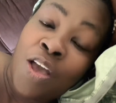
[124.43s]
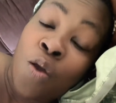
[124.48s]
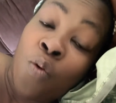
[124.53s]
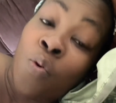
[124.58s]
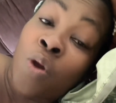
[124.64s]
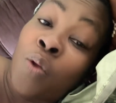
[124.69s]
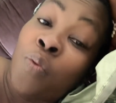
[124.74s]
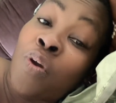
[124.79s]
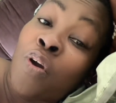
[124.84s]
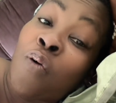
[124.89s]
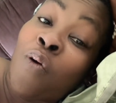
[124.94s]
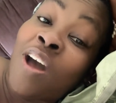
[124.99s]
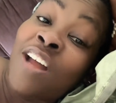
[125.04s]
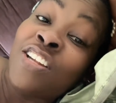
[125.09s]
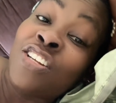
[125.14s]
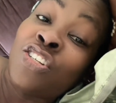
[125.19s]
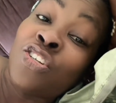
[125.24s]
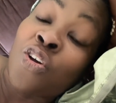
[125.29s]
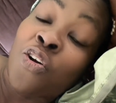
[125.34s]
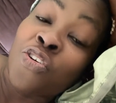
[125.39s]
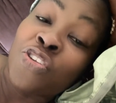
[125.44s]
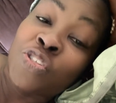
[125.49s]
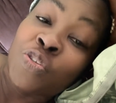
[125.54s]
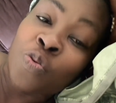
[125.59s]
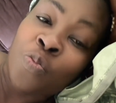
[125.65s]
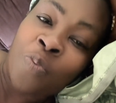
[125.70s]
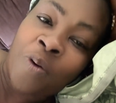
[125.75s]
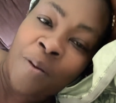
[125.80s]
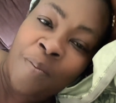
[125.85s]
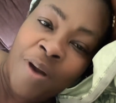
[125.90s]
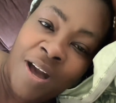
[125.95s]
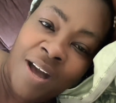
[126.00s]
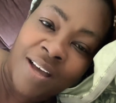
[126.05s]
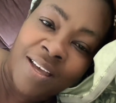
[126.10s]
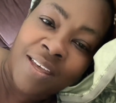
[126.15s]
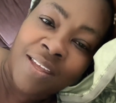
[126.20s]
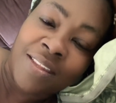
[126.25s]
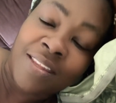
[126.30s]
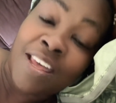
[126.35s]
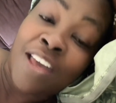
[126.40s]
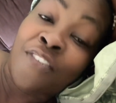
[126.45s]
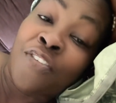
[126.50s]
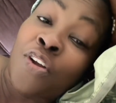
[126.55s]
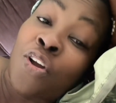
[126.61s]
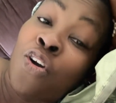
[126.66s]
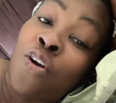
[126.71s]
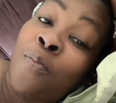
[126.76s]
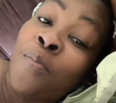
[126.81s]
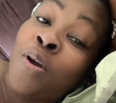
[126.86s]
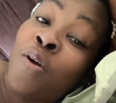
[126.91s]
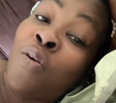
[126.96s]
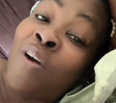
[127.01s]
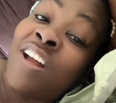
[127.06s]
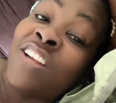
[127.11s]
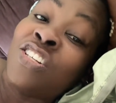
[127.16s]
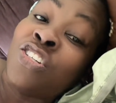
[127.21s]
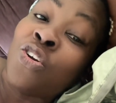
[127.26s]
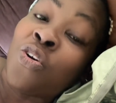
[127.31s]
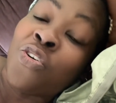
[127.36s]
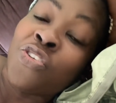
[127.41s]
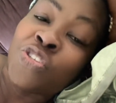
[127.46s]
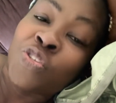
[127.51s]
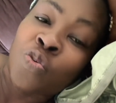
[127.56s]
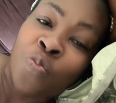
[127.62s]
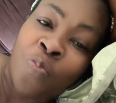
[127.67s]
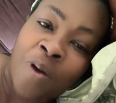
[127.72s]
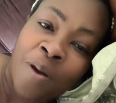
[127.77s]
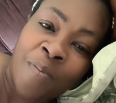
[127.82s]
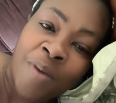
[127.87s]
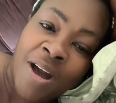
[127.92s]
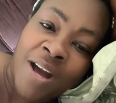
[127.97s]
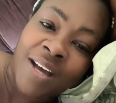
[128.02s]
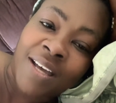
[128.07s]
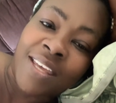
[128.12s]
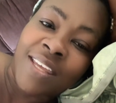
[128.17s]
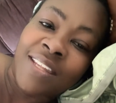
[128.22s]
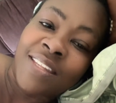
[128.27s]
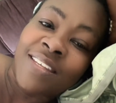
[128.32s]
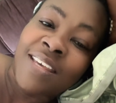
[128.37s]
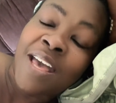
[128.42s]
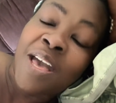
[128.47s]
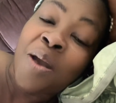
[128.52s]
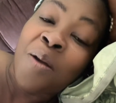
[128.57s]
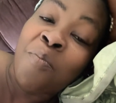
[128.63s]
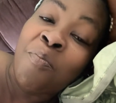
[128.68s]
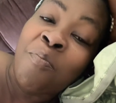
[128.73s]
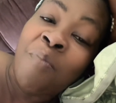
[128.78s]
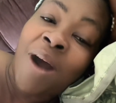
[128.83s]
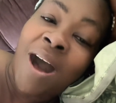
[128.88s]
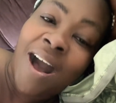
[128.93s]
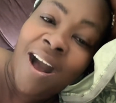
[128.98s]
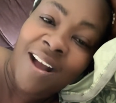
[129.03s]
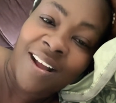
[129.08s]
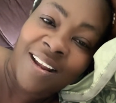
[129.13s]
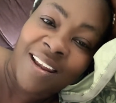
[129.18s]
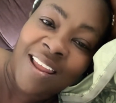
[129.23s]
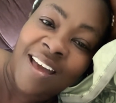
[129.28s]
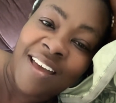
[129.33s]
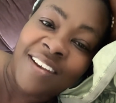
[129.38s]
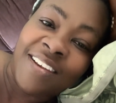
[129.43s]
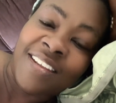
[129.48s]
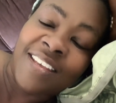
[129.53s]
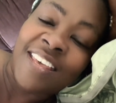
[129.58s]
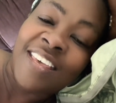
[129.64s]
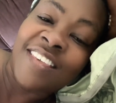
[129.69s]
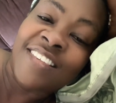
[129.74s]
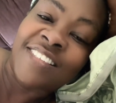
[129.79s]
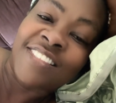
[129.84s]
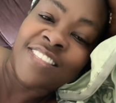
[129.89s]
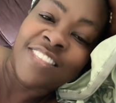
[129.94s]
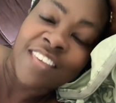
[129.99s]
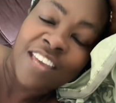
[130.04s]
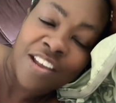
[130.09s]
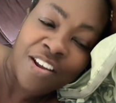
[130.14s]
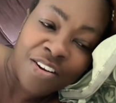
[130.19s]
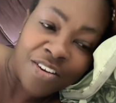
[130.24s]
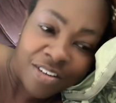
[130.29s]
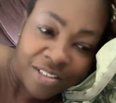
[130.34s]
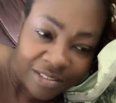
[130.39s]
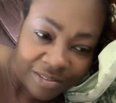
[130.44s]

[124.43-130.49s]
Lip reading: when we go at Junk Supermarket, every time we go at Junk Supermarket, Markland is there.